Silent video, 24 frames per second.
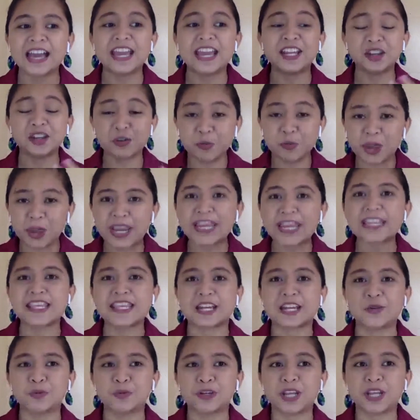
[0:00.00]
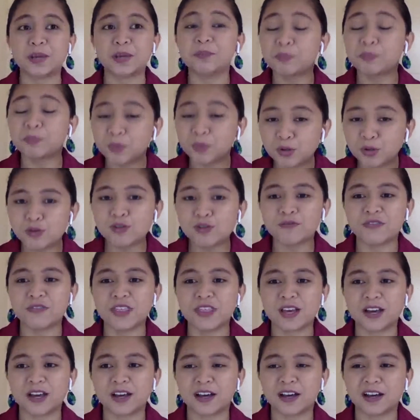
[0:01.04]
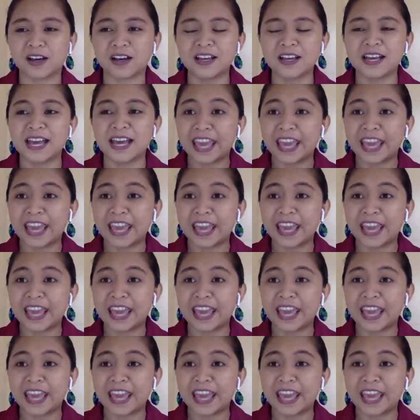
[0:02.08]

in a way that would improve the